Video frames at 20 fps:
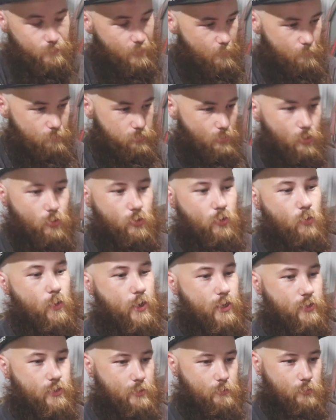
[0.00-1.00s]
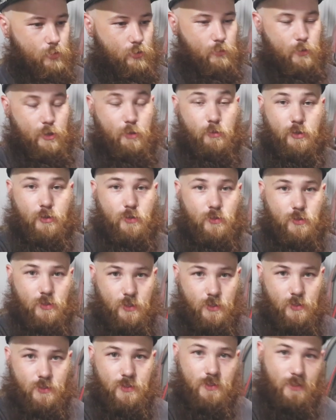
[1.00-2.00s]
I'm blown away that I'm going to be able to use
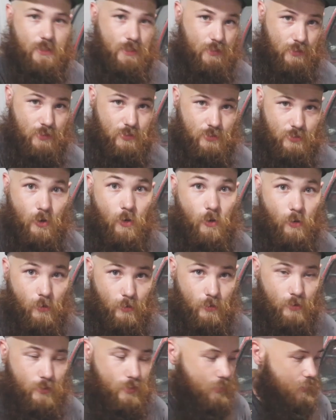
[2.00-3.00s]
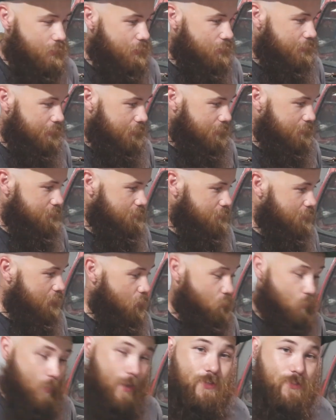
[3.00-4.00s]
this in this car. Like,
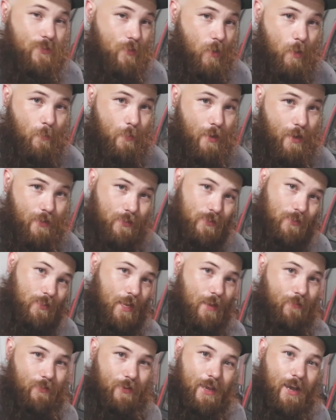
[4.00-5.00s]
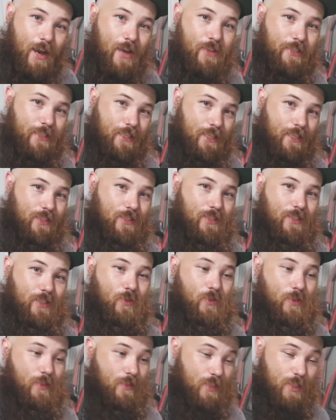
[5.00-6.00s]
a race car of mine is going to have a Haltech
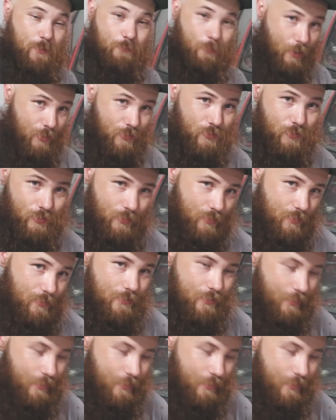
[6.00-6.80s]
ECU that's sponsored.